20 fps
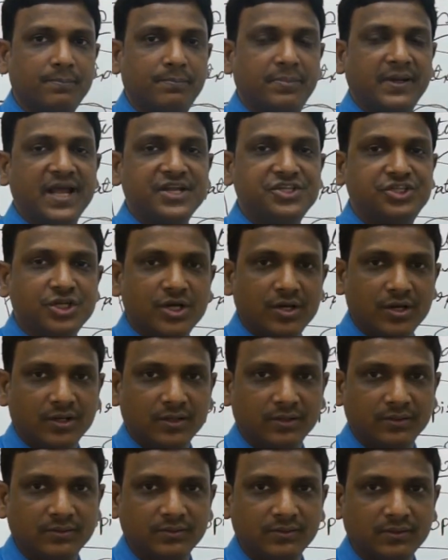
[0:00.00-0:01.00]

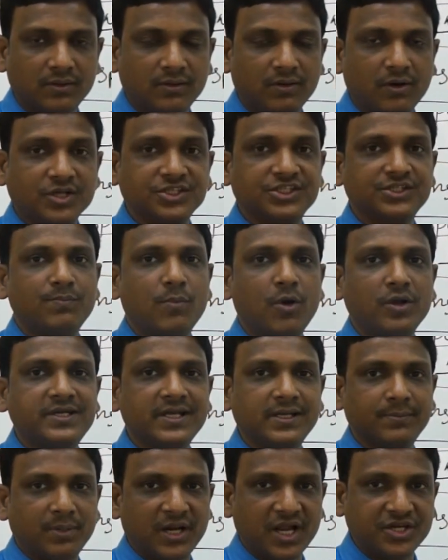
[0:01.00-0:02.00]
pressure,
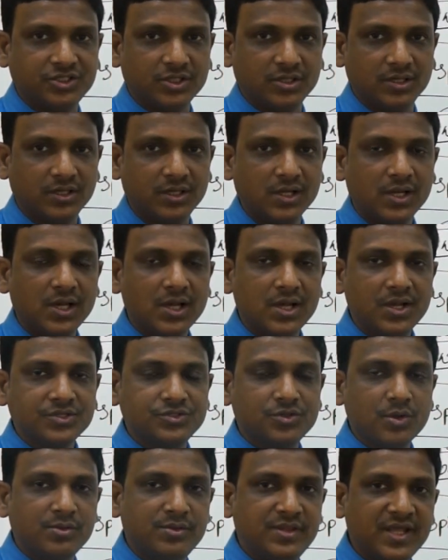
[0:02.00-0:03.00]
osmotic pressure.
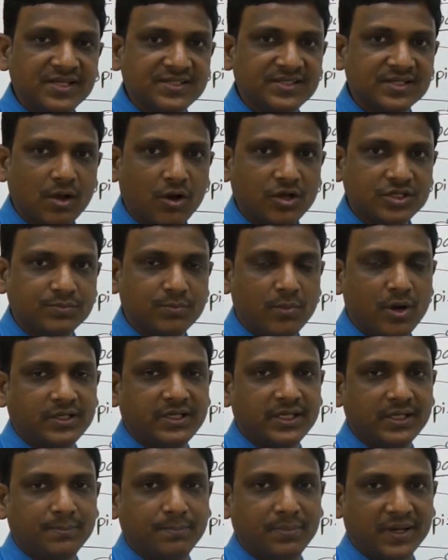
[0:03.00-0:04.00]
So this
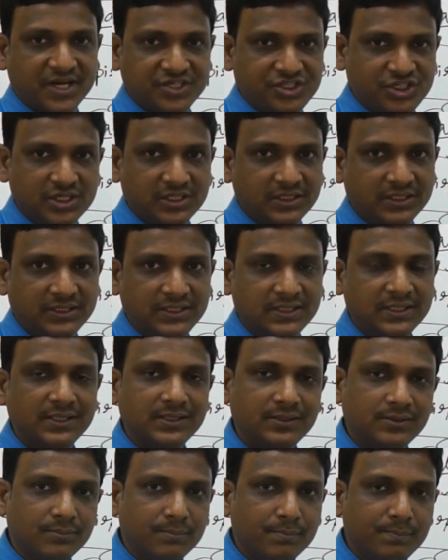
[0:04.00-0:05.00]
osmotic pressure
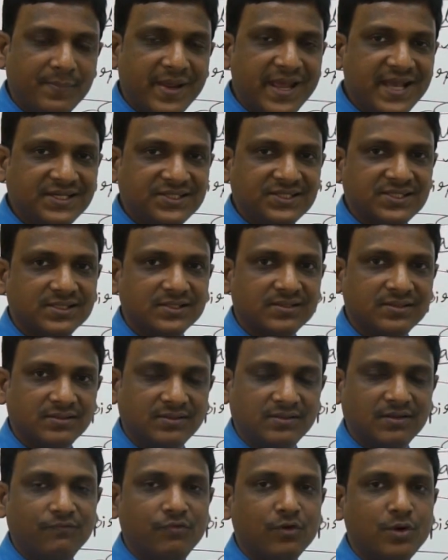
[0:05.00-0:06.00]
makes
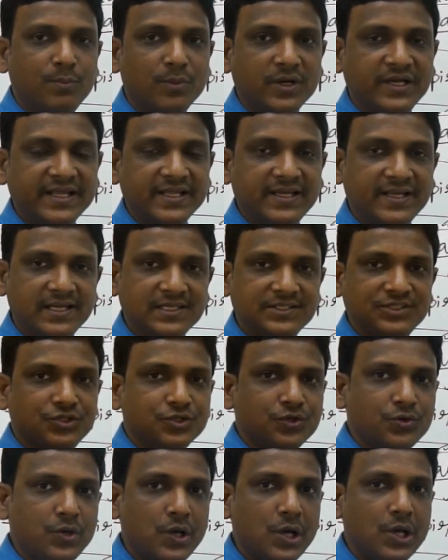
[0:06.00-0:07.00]
the food materials
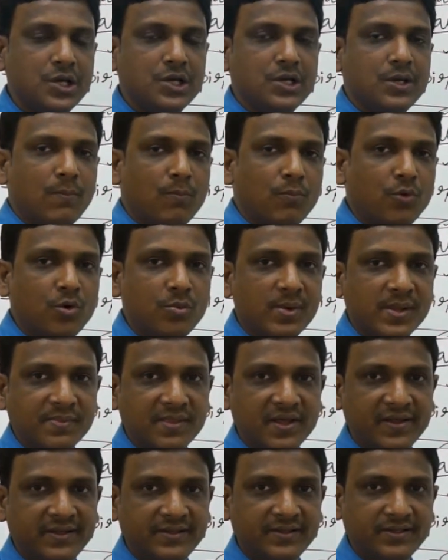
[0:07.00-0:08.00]
to move in
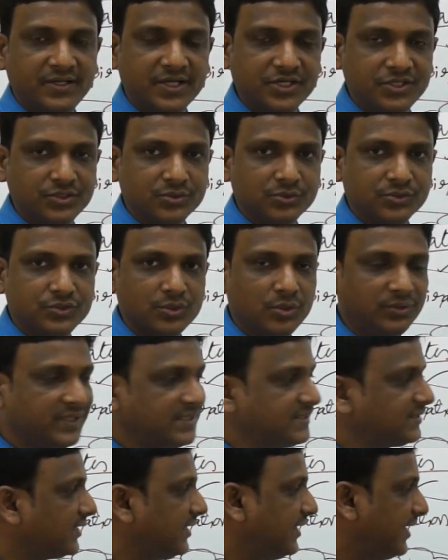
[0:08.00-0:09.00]
the tissues. So
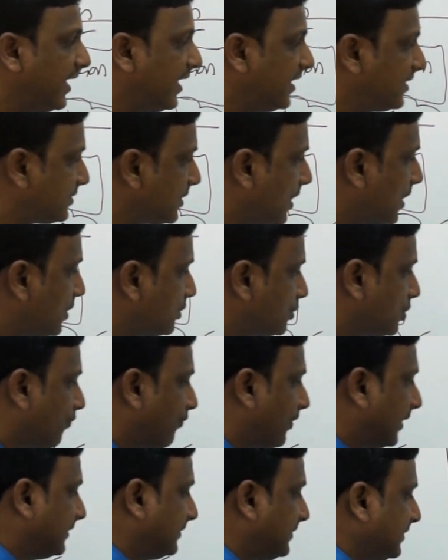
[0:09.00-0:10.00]
this creates, so
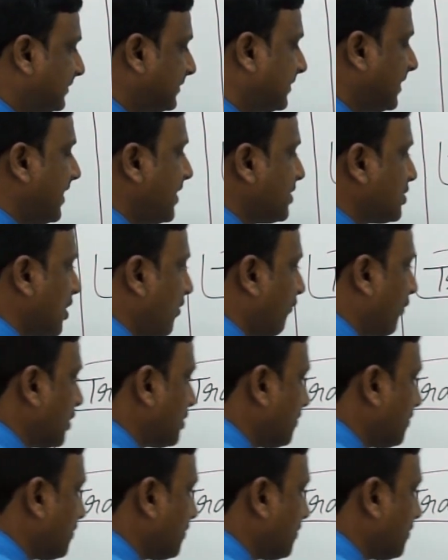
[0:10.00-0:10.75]
for this creation of